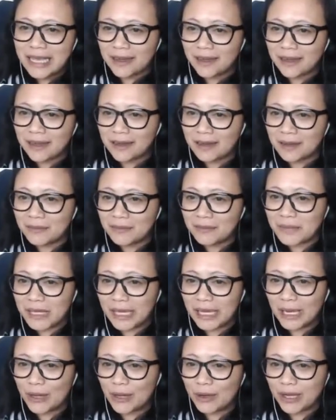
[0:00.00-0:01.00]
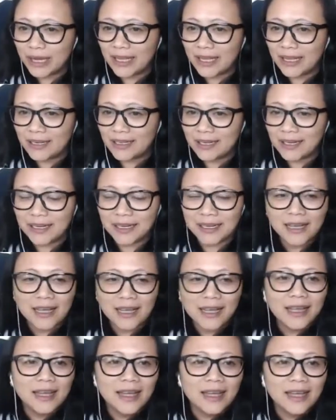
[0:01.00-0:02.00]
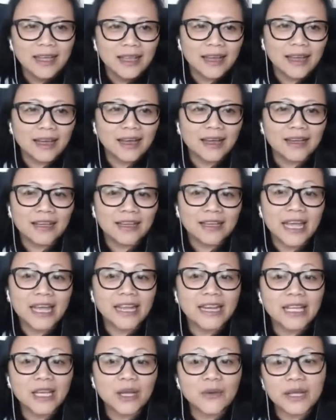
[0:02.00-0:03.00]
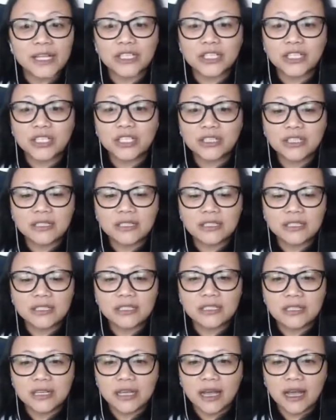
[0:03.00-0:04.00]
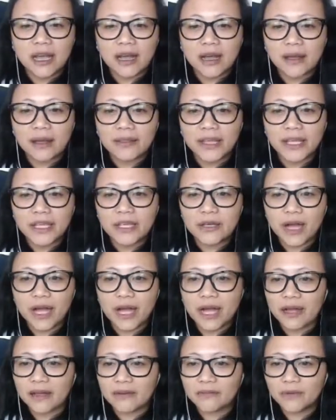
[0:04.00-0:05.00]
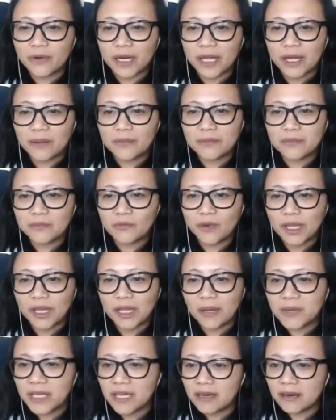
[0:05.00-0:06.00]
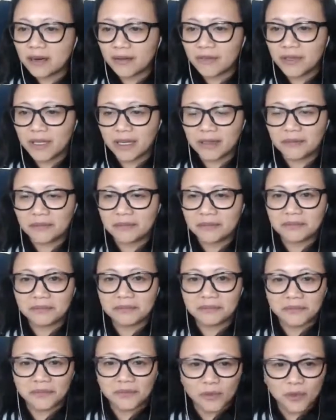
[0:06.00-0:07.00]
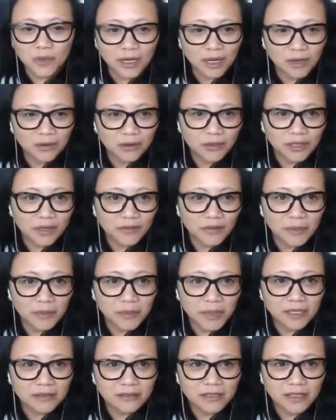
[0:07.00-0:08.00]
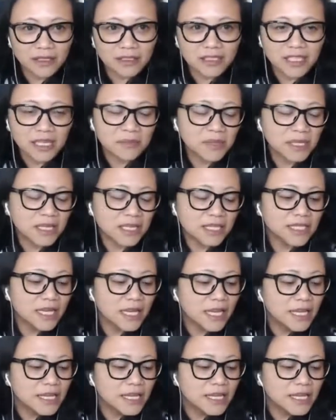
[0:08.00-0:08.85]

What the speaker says: Hello Elena. Any questions that you have while I'm here? I've got, how long have I been? 10 minutes.